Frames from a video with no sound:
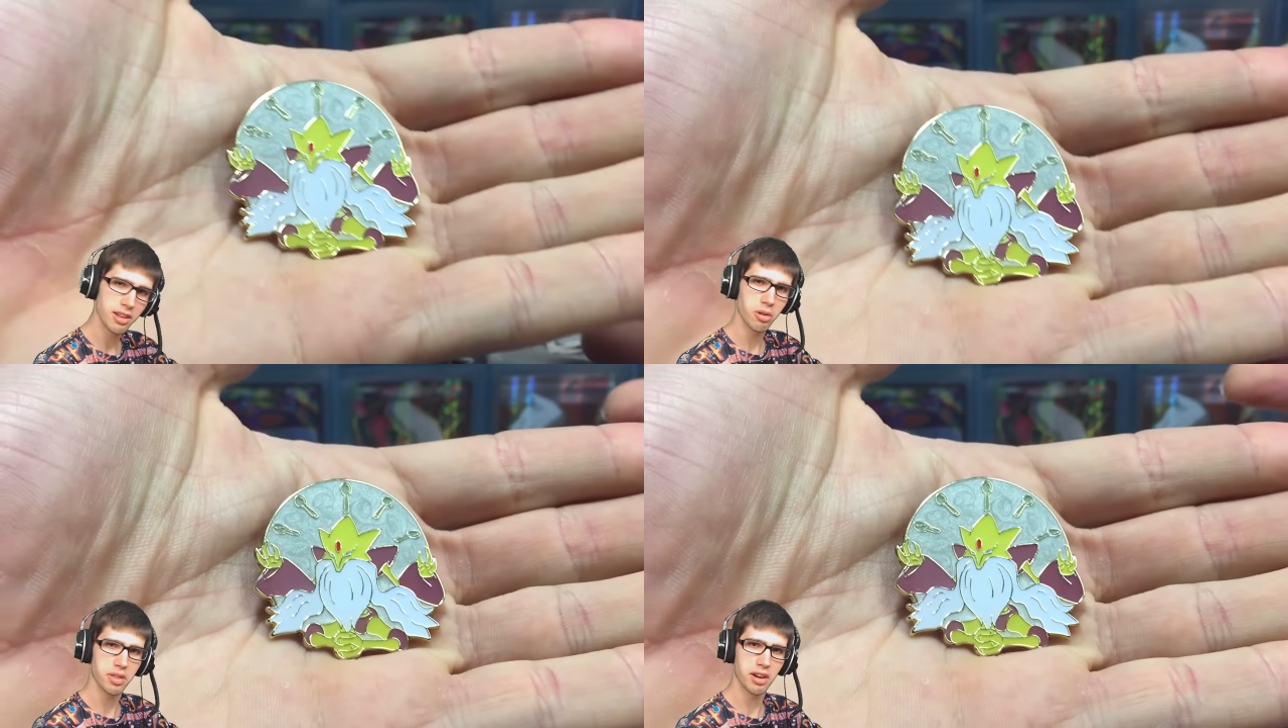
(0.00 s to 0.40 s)
my
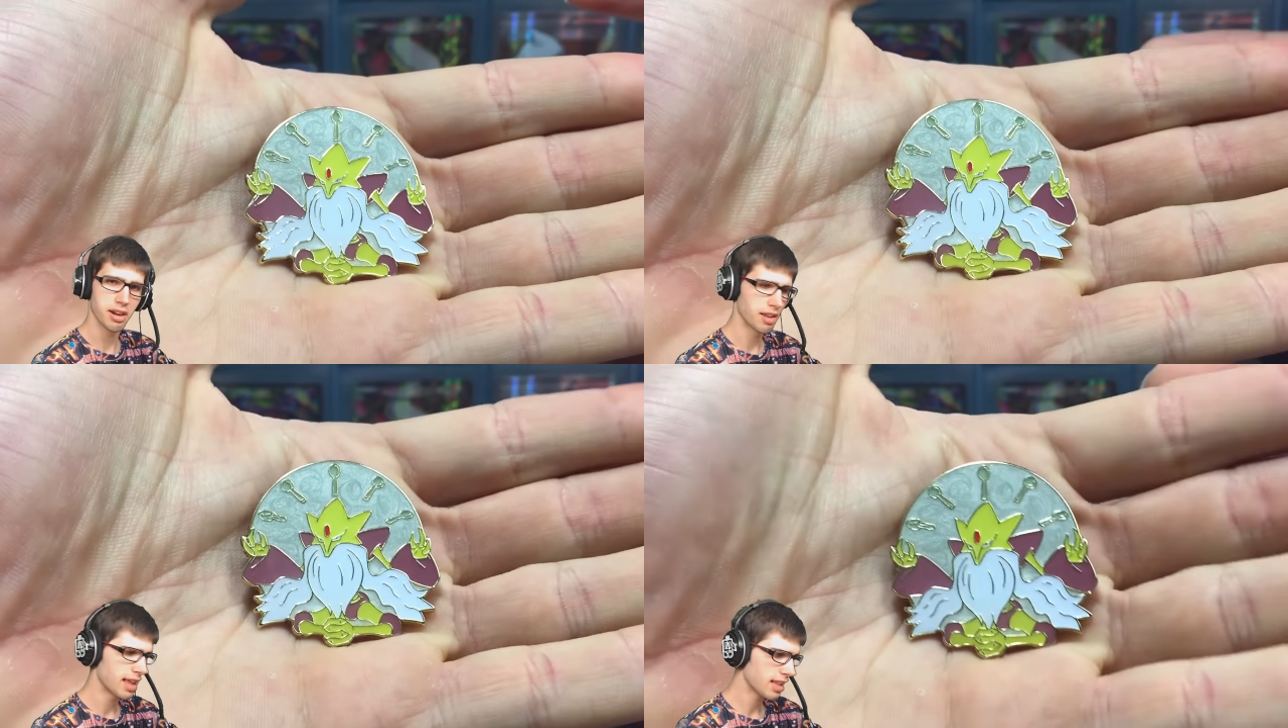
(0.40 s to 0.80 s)
little
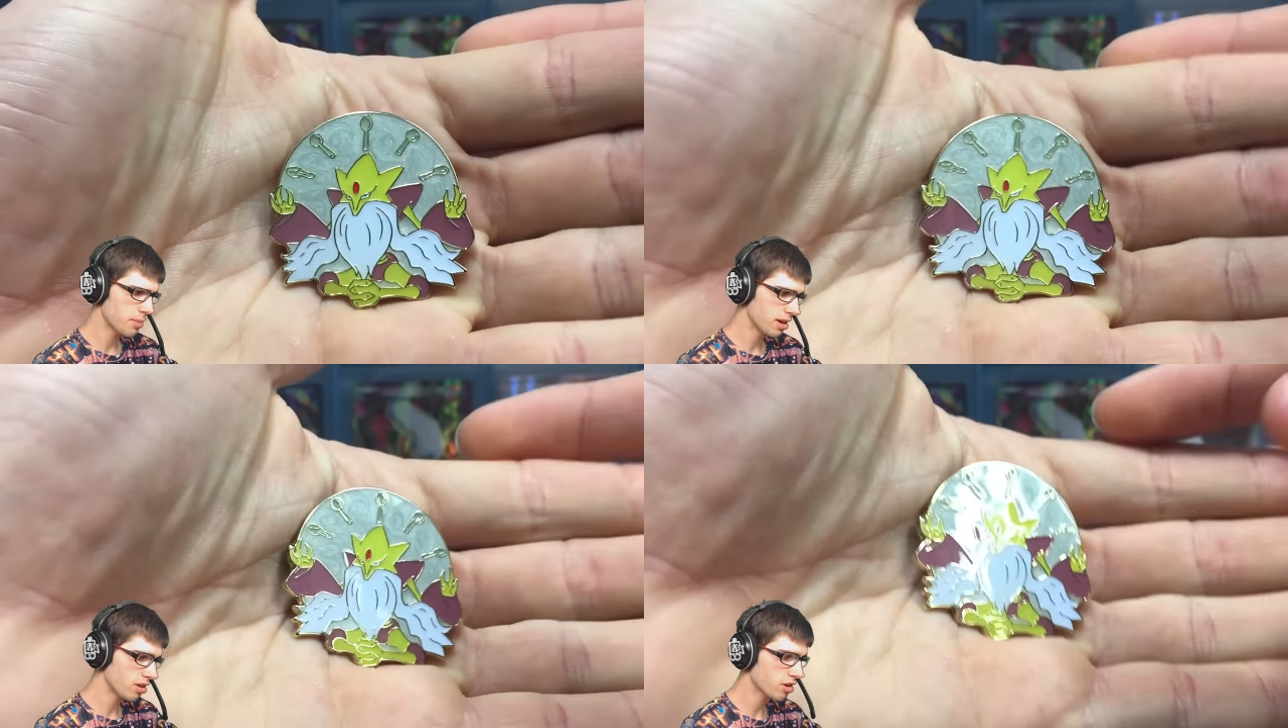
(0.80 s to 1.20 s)
theory on that.
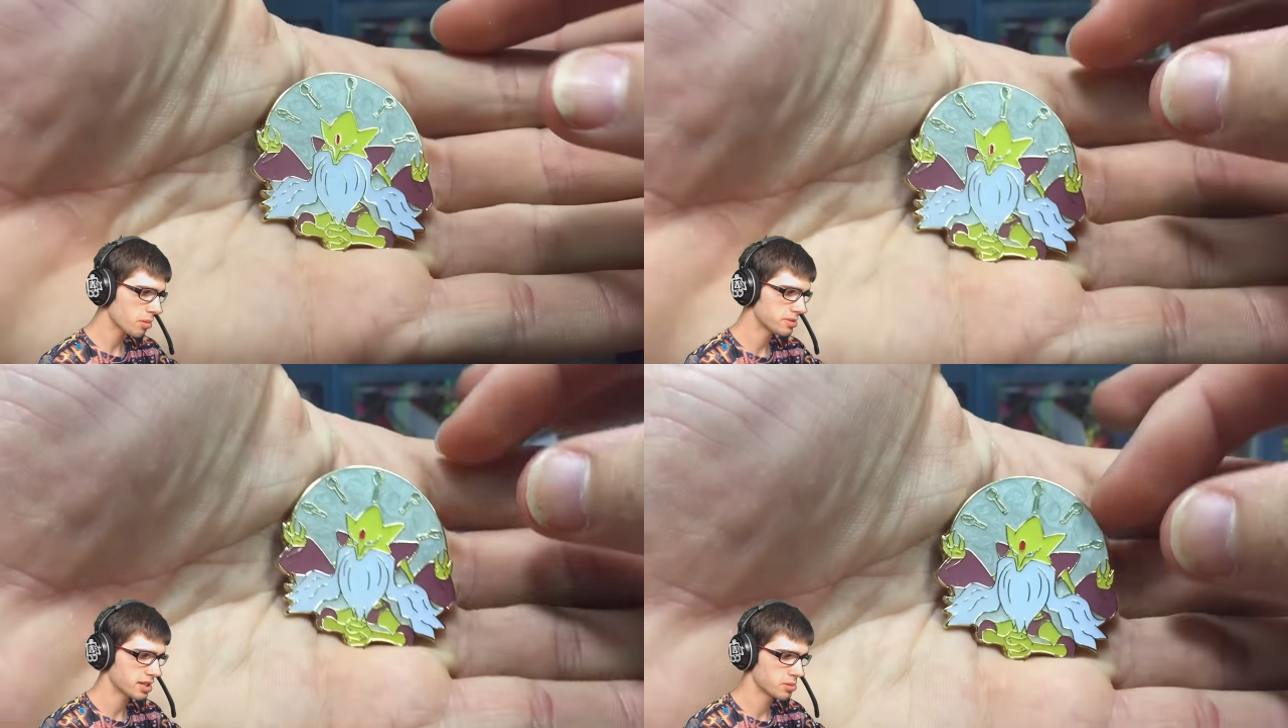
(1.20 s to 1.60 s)
Let me know in the
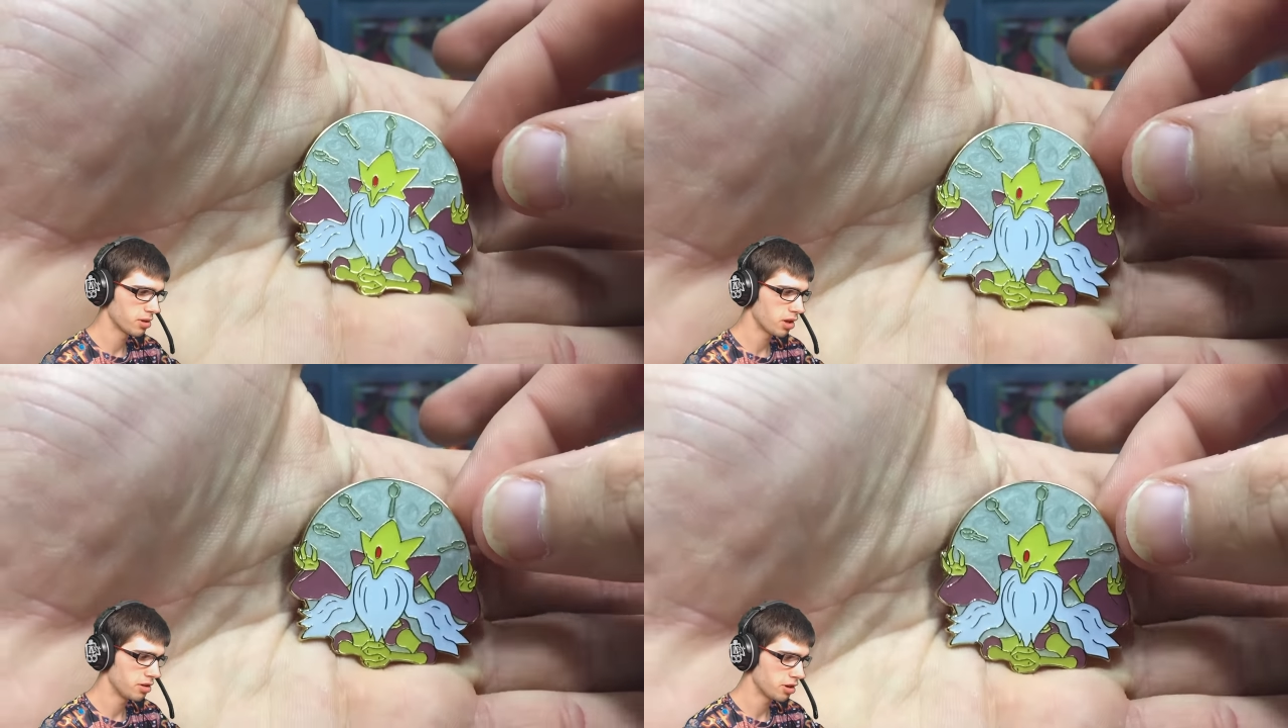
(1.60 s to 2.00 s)
comment
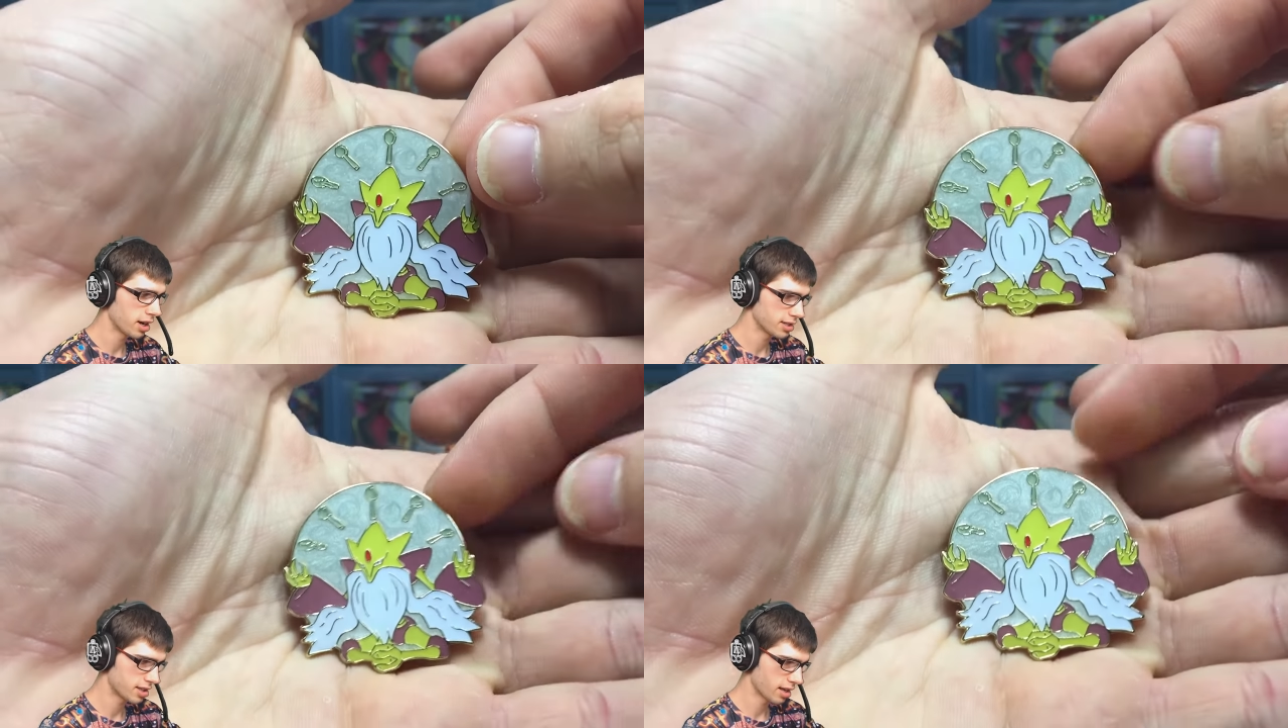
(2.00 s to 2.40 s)
section below what you
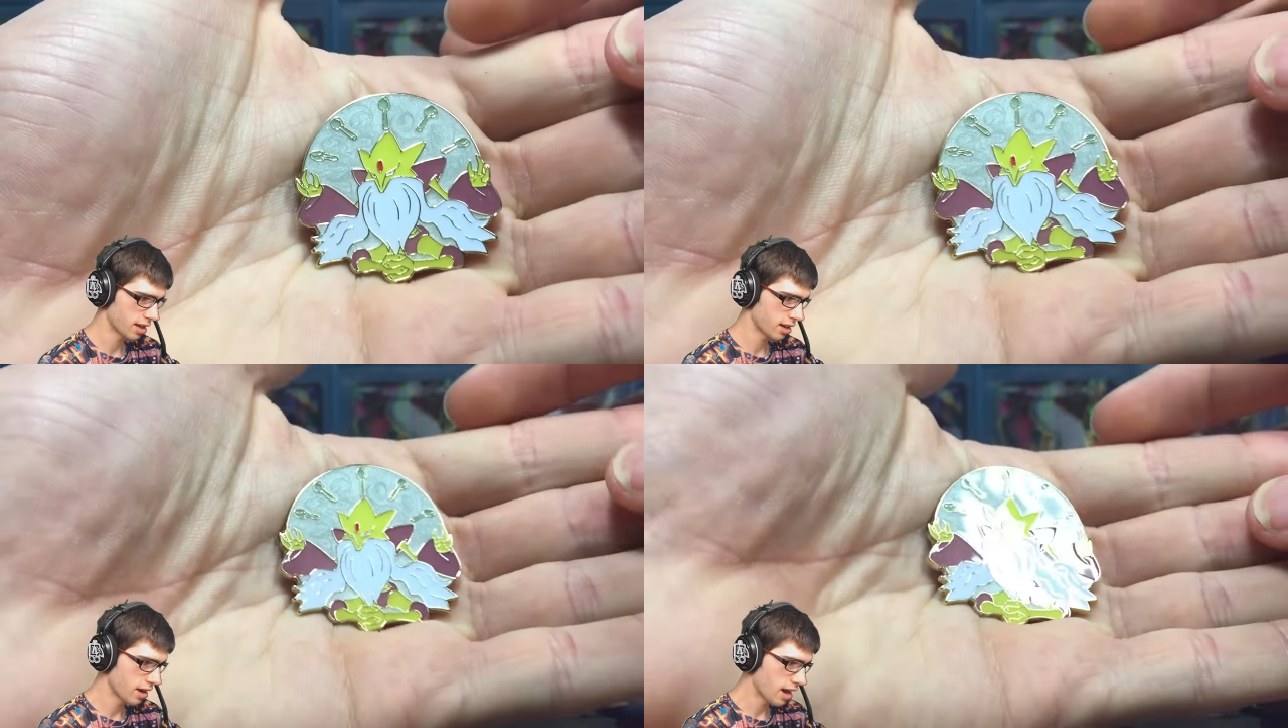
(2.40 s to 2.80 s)
guys
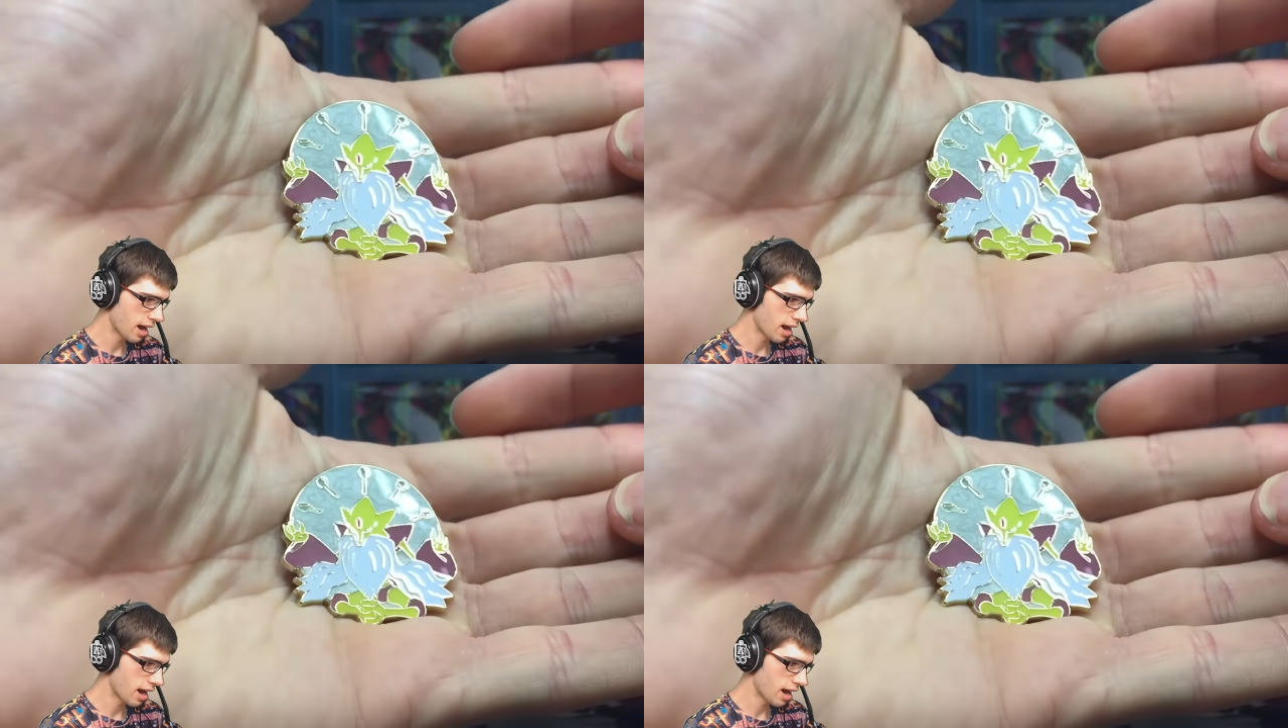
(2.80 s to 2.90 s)
think